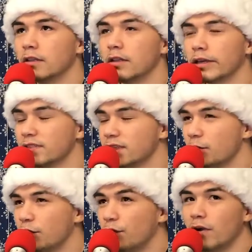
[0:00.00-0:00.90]
Like I've
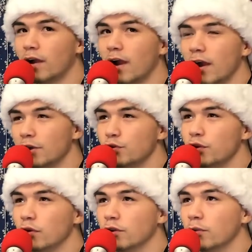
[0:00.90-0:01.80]
said before, I do
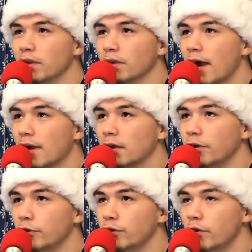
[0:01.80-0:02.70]
know a little bit of Latin.
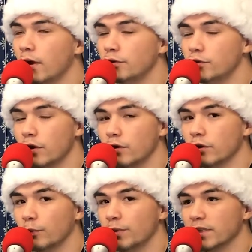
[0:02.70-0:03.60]
I do know a
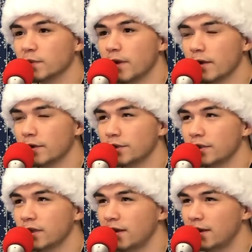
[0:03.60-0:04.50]
little bit of
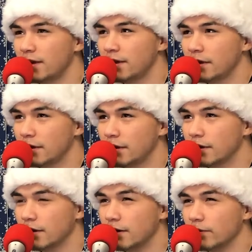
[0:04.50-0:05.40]
Spanish.
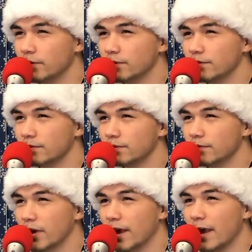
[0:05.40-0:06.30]

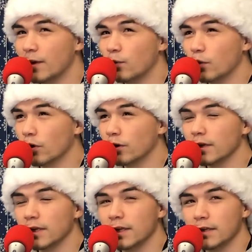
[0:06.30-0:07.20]
Like a word
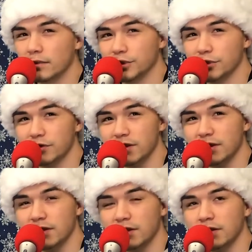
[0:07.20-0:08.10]
in
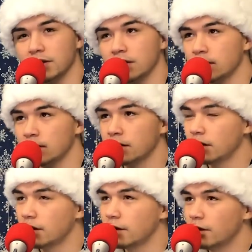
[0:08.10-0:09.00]
Lashutseed.
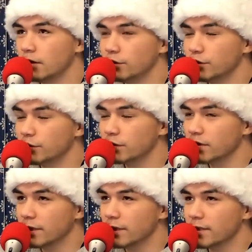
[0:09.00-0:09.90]

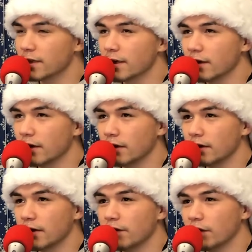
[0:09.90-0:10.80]
Lashutseed is a
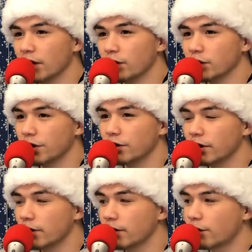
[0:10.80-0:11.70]
native language out
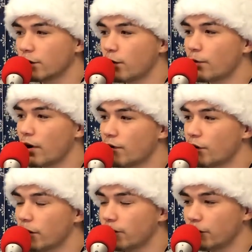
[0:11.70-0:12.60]
here from where I'm
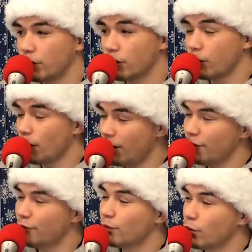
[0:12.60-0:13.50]
from.
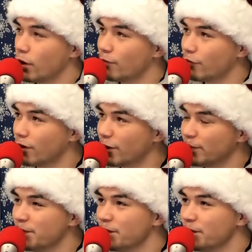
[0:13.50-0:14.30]
From where I'm from.